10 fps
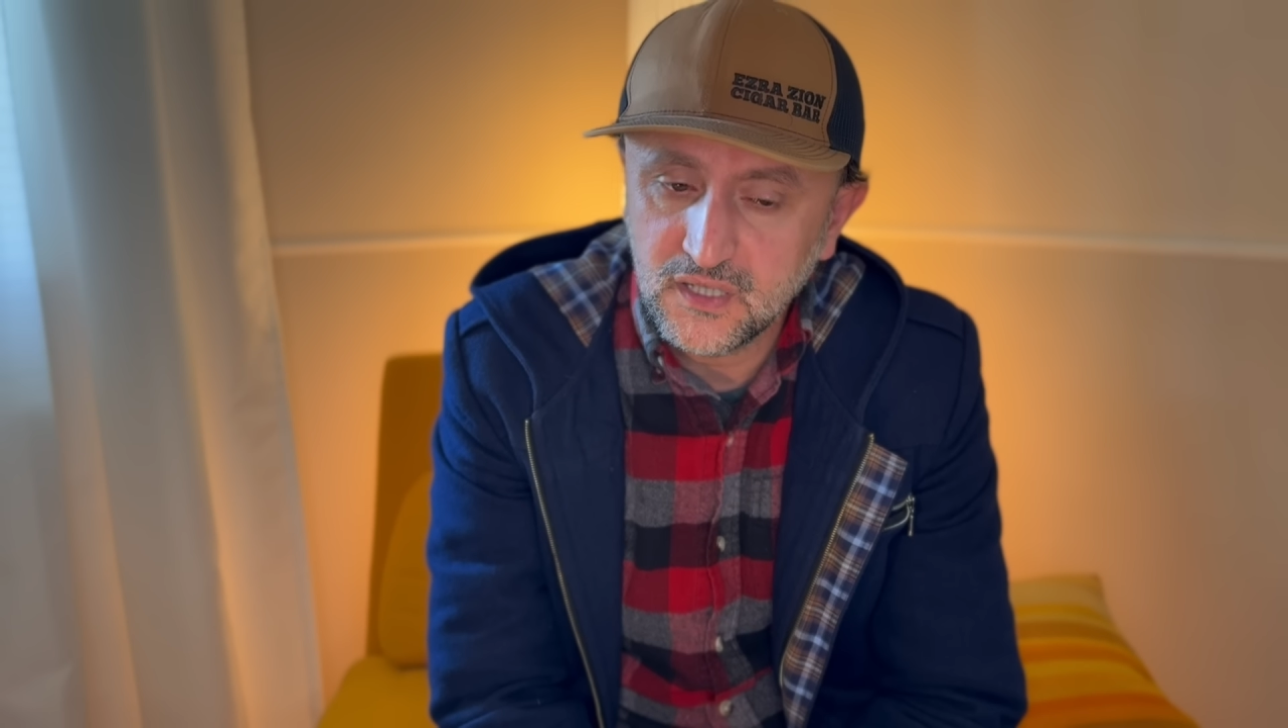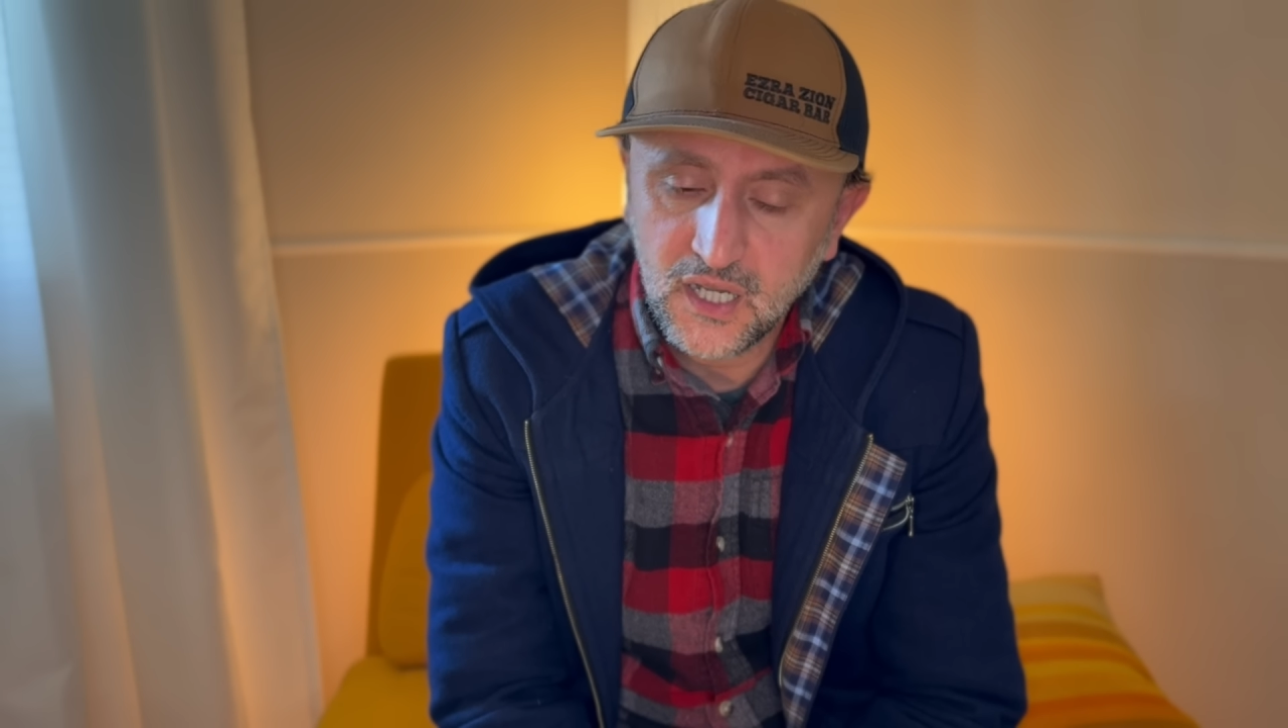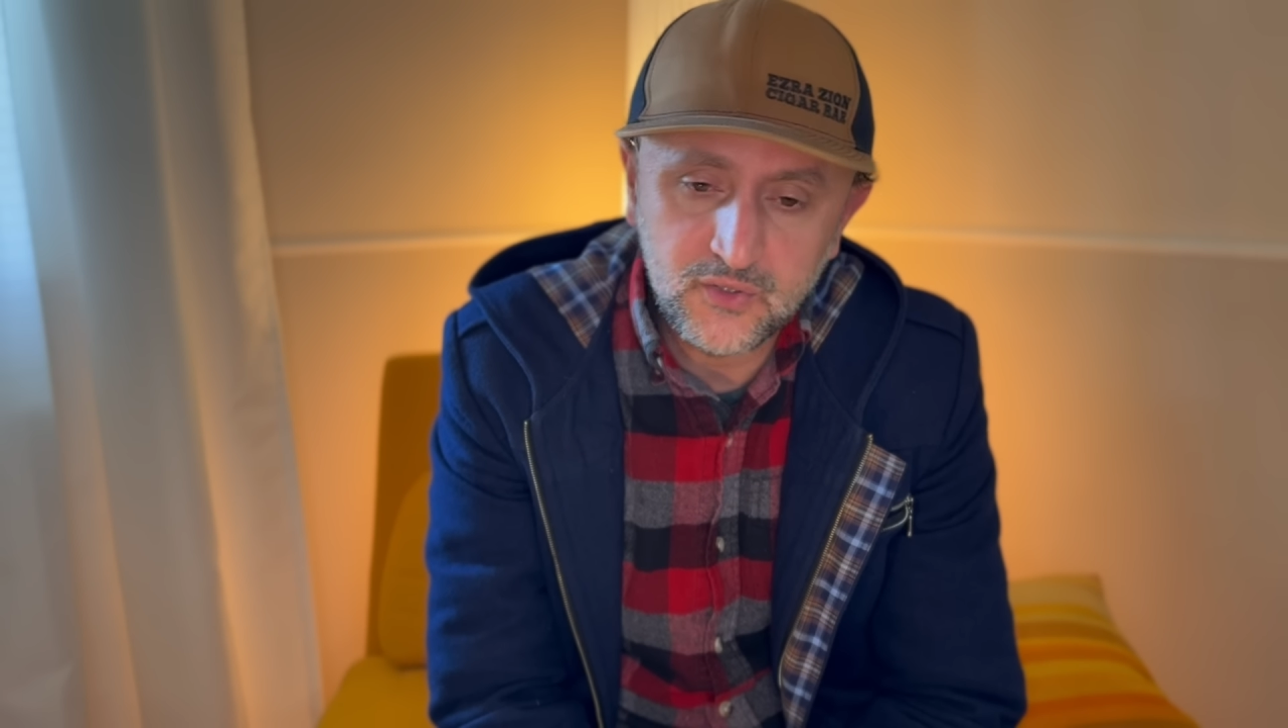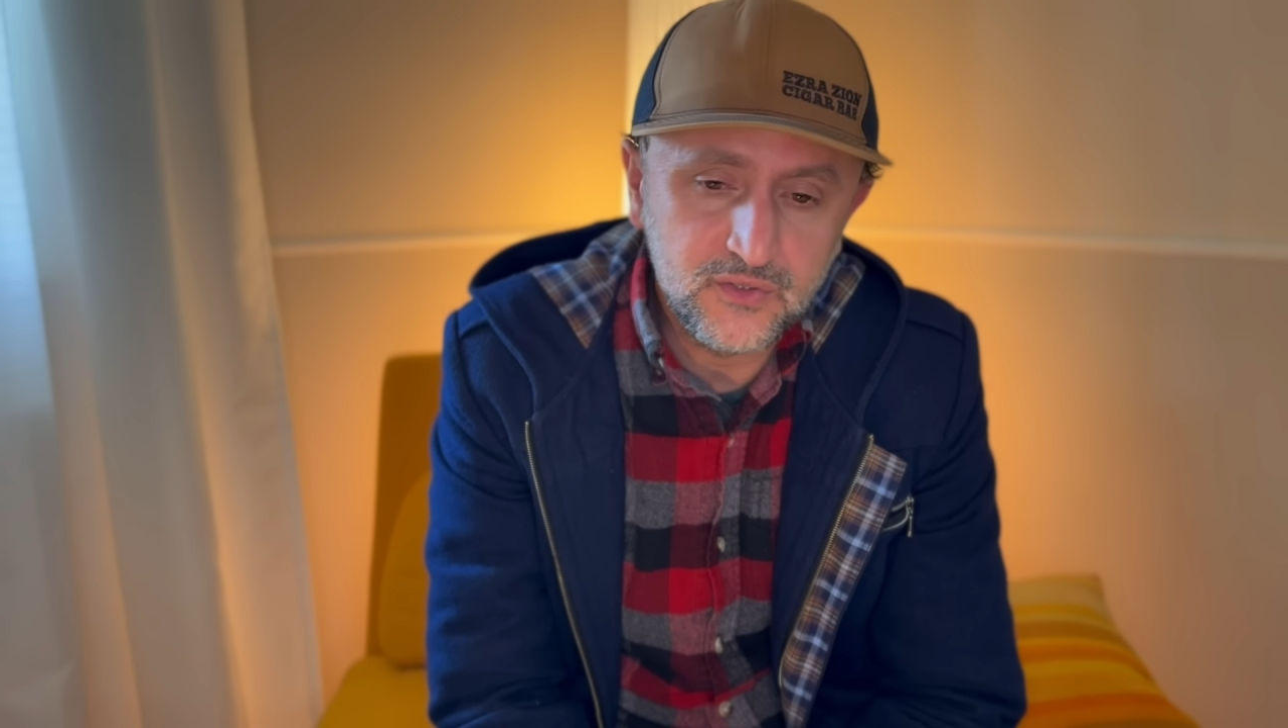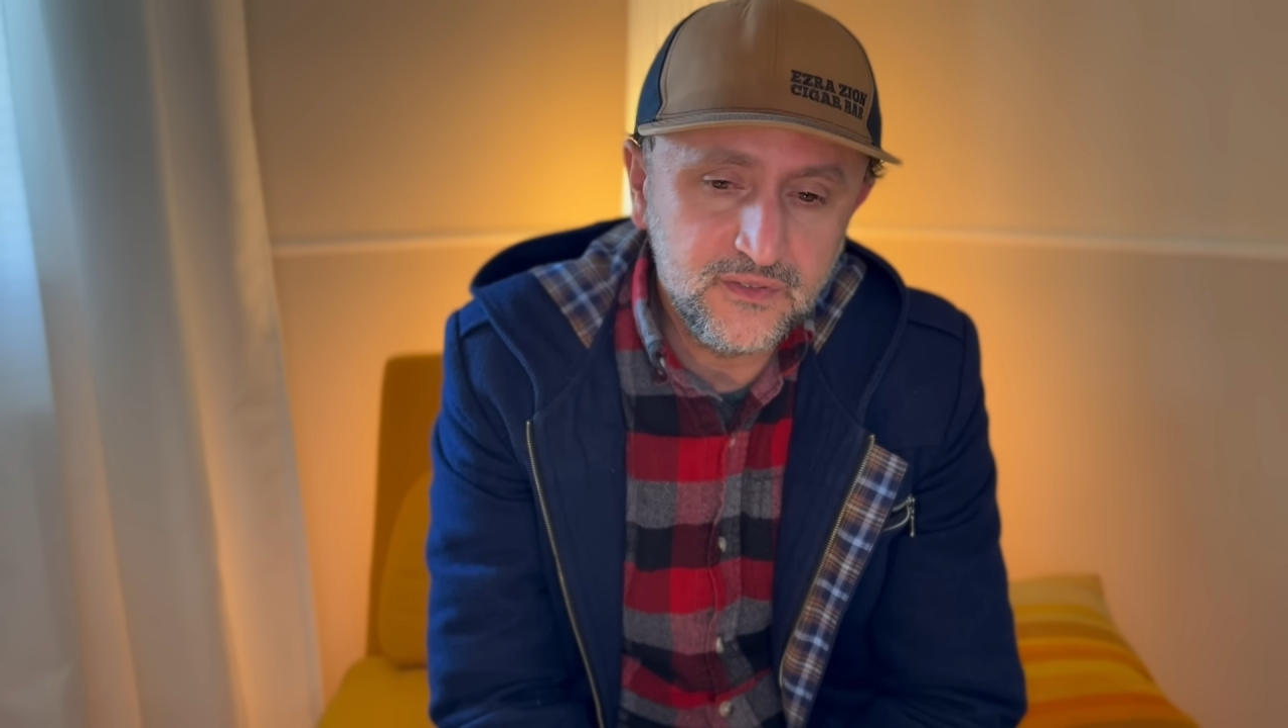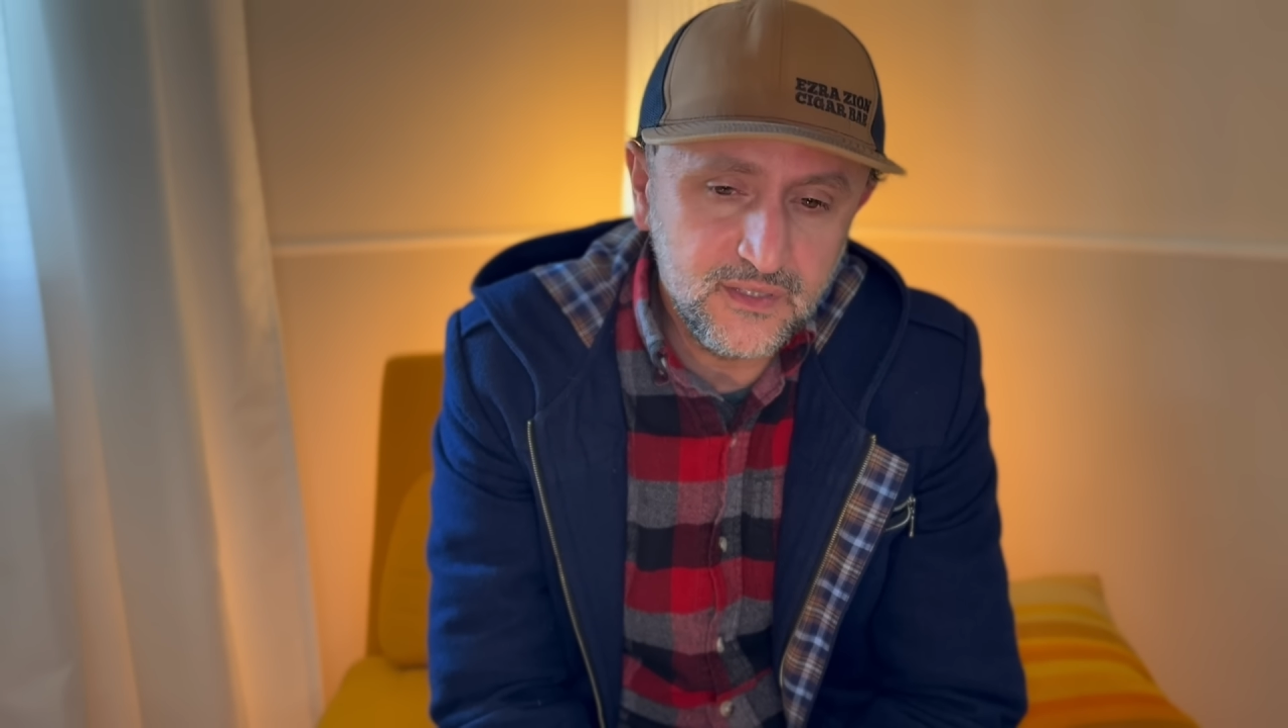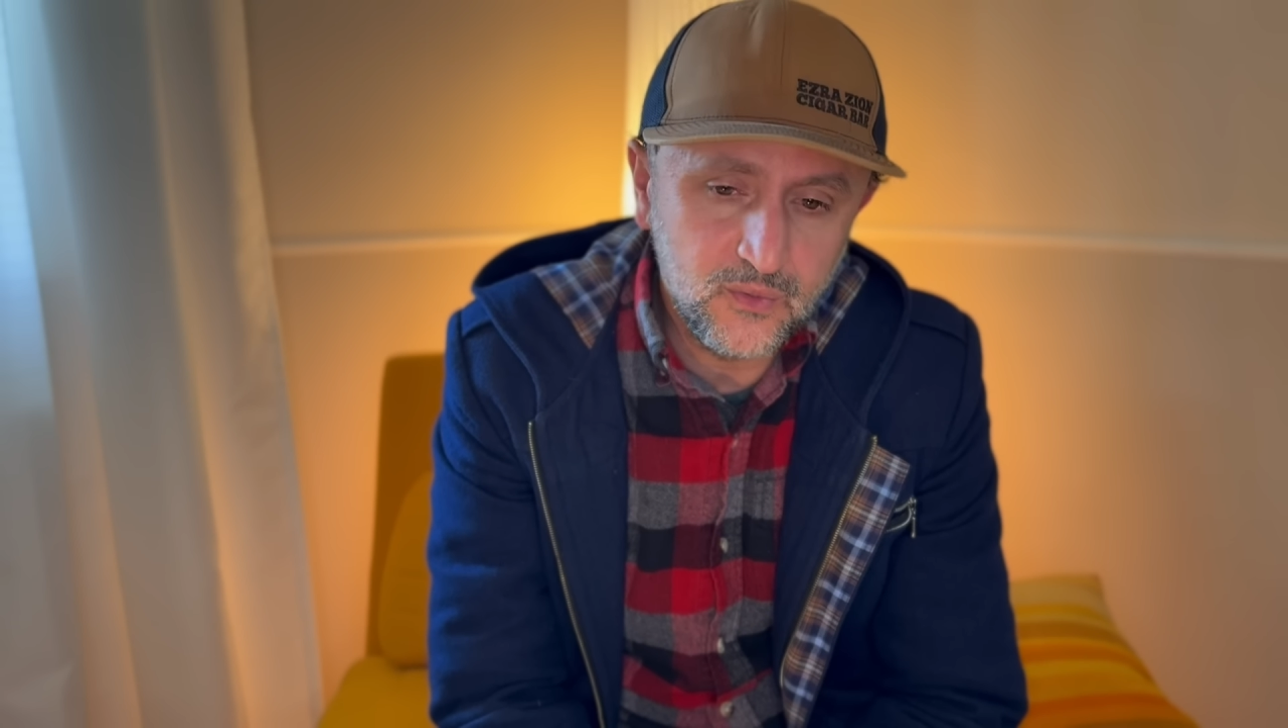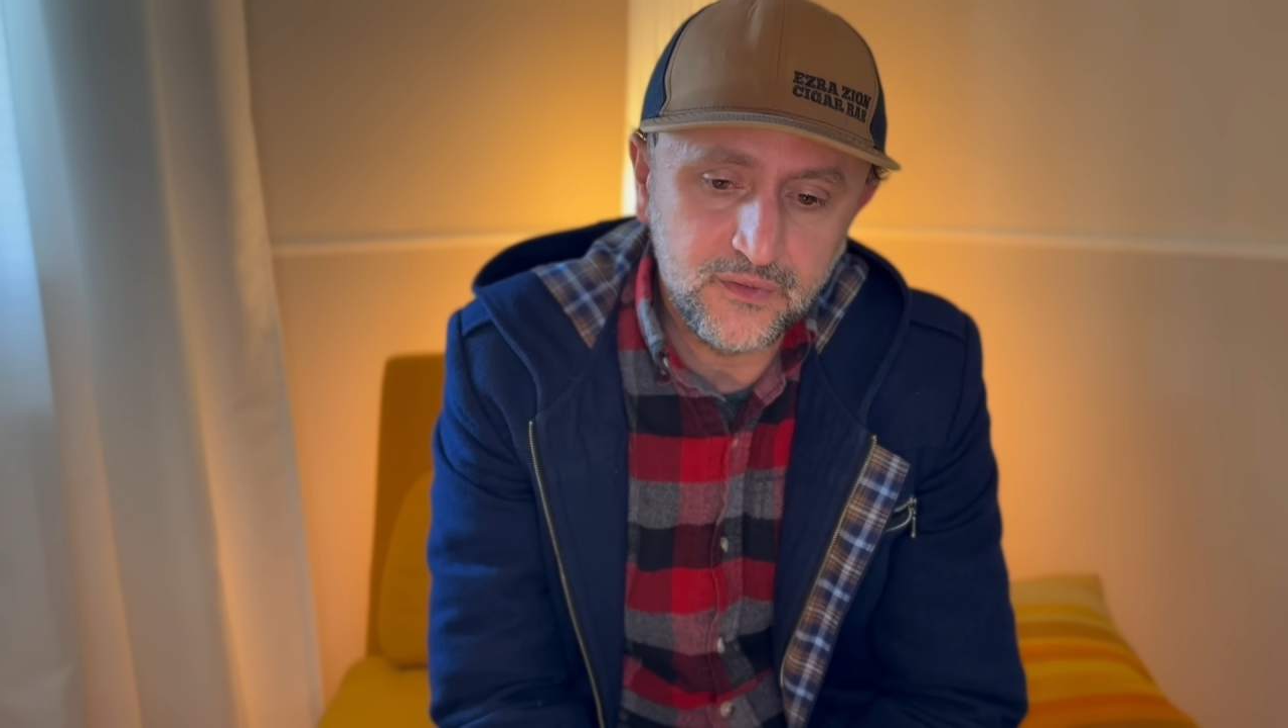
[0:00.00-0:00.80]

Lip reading: how you deal